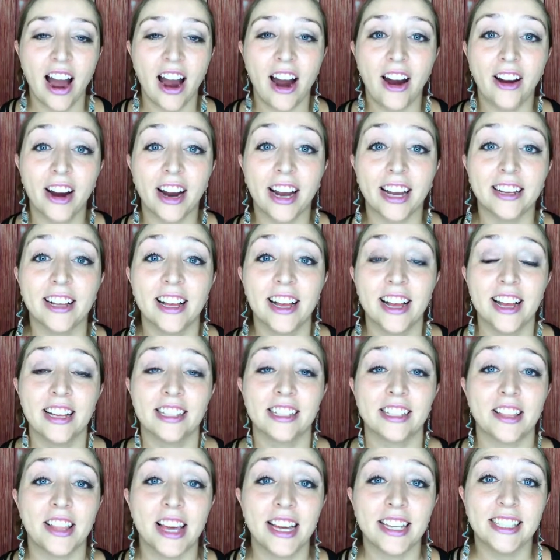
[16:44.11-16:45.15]
Alright,
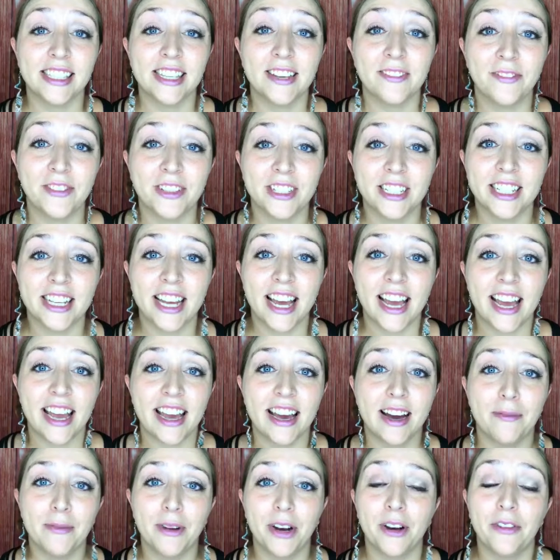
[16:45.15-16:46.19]
so that's it for
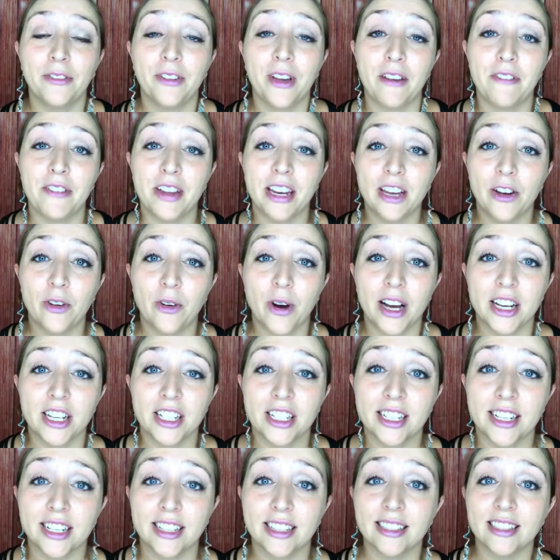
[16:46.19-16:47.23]
today. Let me know if you have any
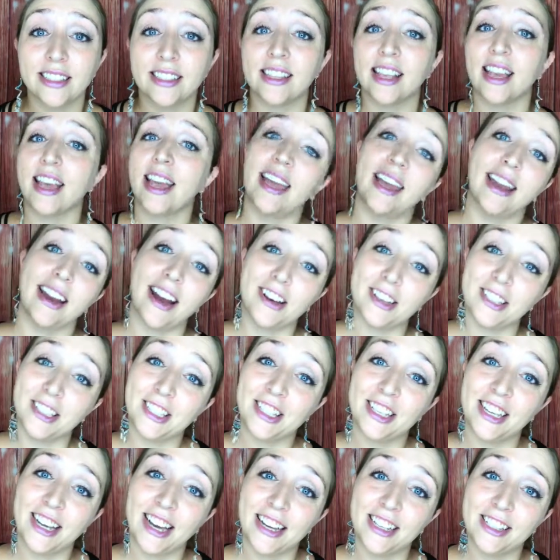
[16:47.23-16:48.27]
questions, and I'll
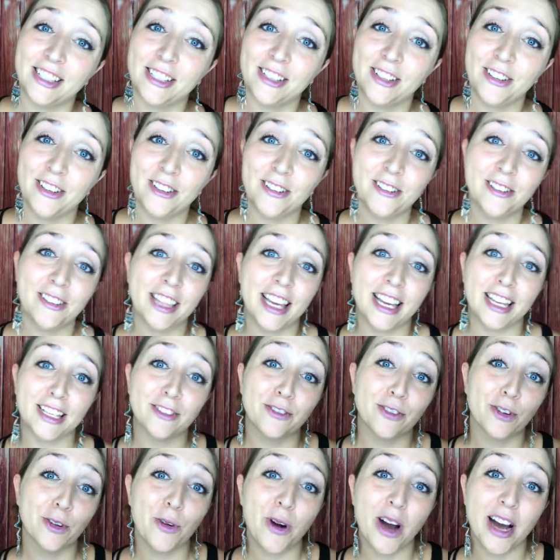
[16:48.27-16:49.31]
see you guys soon.
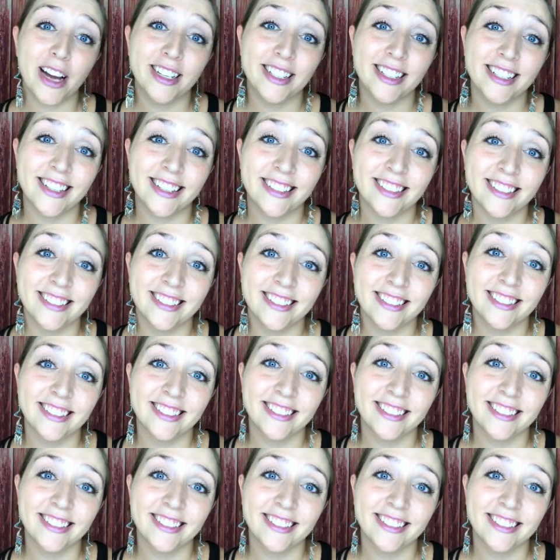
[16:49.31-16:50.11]
Thanks for watching.